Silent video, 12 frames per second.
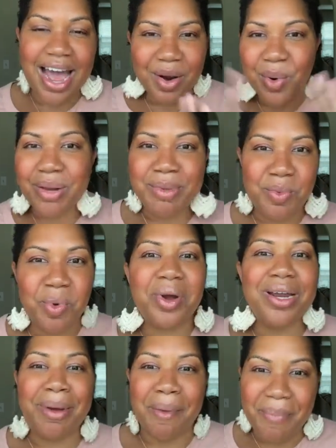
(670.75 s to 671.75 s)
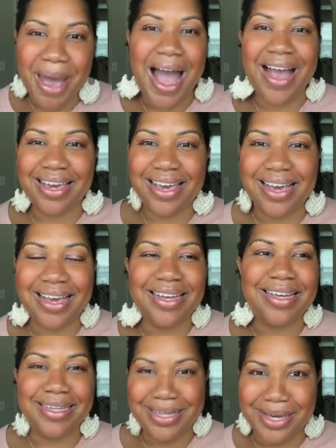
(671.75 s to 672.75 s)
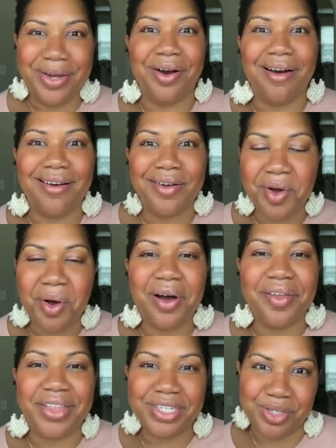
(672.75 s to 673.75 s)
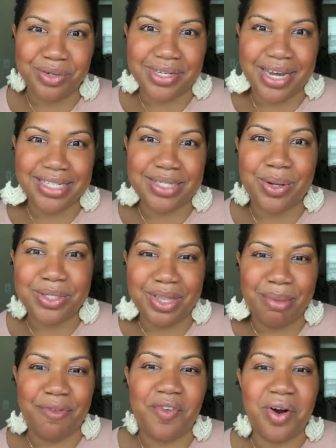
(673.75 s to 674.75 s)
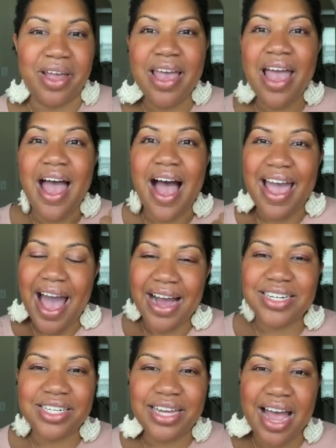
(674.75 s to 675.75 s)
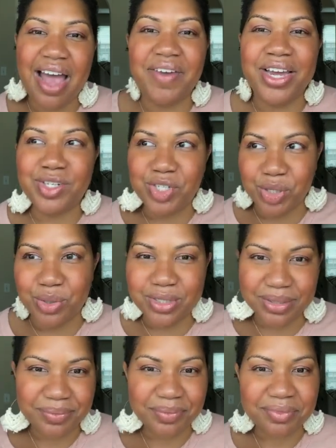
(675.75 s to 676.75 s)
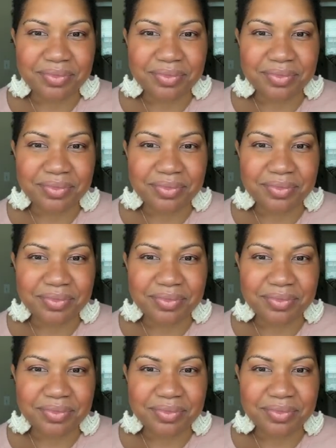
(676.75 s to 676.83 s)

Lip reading: I don't want to be worried about packing gear on the shoot day. So I'll do that before. I actually have a shoot